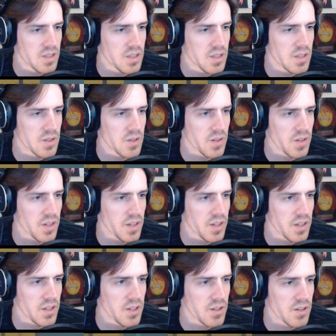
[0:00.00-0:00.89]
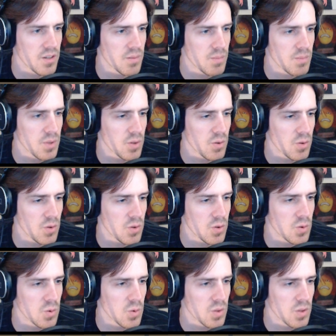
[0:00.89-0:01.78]
Okay, you're a big old
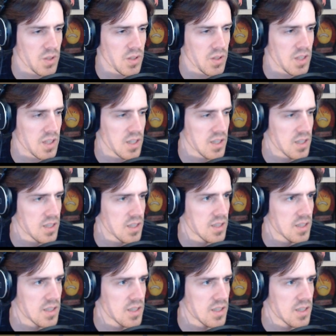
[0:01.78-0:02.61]
ghouly guy.